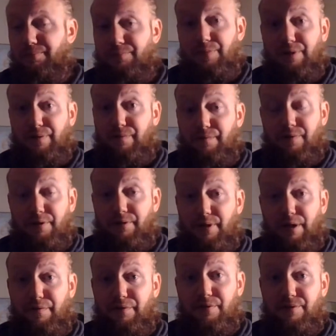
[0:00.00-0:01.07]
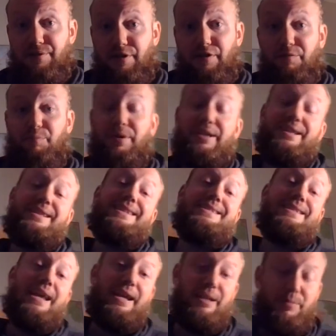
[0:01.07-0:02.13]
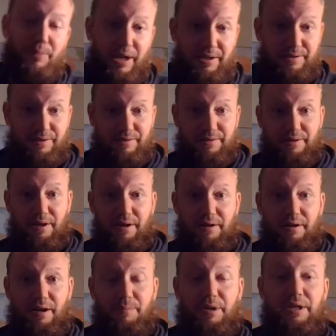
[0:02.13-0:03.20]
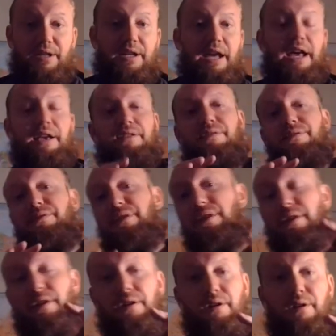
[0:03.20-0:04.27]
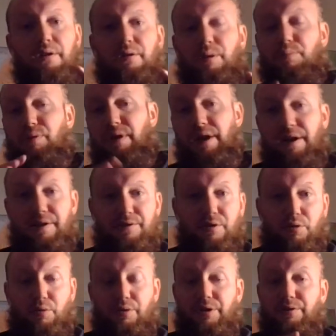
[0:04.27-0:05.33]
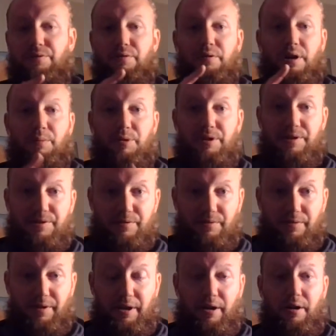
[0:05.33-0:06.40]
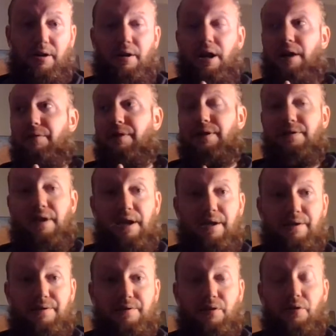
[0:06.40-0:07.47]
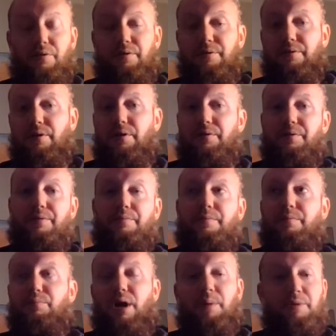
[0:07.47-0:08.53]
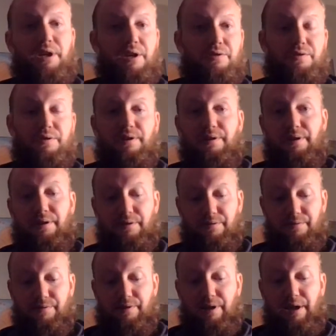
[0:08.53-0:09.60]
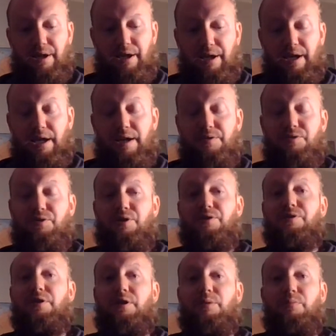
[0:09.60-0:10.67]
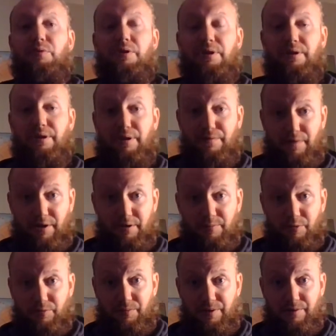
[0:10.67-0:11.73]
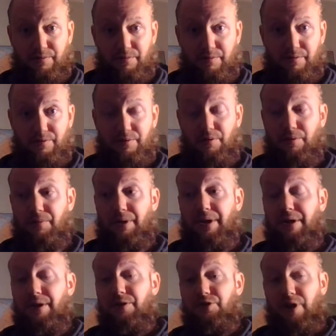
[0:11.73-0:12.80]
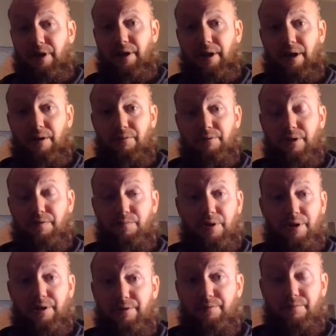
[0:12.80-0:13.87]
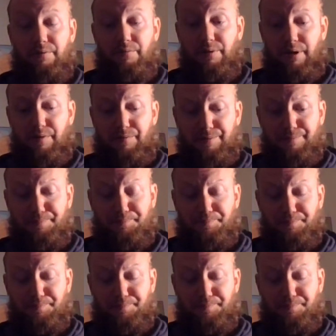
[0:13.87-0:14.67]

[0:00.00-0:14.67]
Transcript: You can figure it out for yourself, but the database is there. I mean, it has the plants according to how medicinal they are, how they taste, all the propagation details. It's just a completely invaluable resource. So check it out, give money to it, whatever.